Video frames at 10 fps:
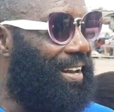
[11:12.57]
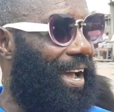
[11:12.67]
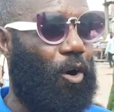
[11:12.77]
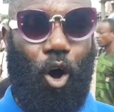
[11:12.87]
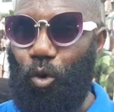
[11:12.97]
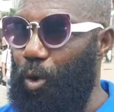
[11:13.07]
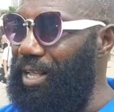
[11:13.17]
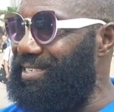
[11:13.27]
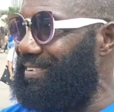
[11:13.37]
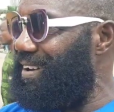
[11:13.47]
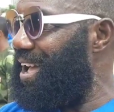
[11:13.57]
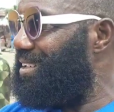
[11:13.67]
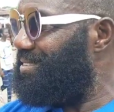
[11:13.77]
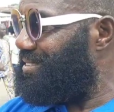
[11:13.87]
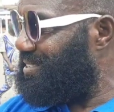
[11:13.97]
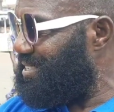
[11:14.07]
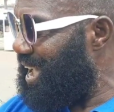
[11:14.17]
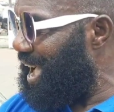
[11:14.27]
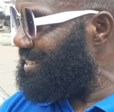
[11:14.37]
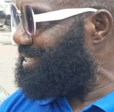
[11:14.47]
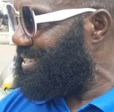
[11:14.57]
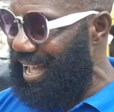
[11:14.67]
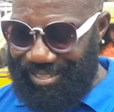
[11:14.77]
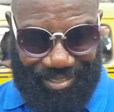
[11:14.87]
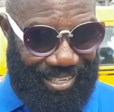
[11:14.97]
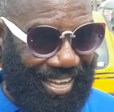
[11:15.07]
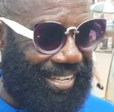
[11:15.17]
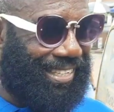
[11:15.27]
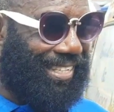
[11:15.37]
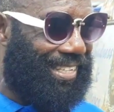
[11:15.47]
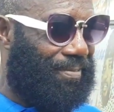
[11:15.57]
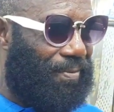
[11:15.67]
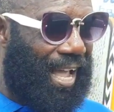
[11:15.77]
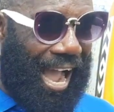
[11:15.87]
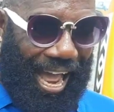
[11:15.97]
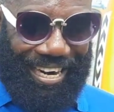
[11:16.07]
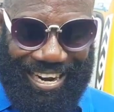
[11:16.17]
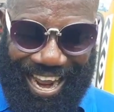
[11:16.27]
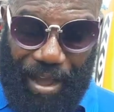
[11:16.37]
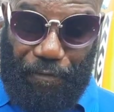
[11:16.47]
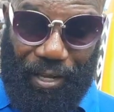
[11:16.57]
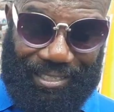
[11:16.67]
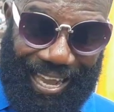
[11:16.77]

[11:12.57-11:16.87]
they always rant and chant each and every